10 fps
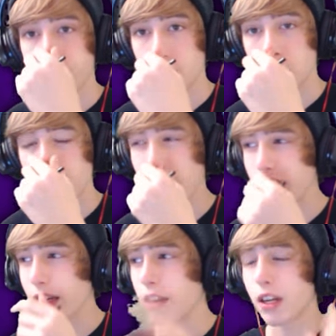just
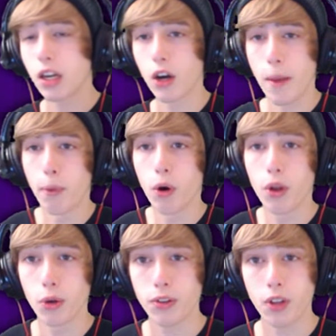because I already know that
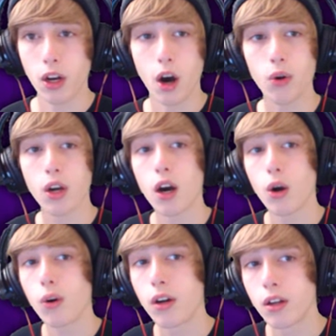Bulldoze is going to
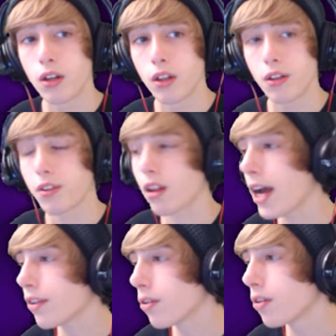OHKO the
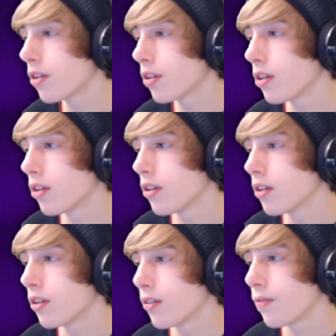Salazzle.
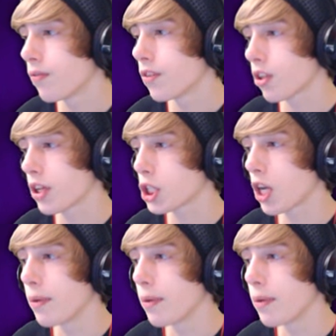So let's just get a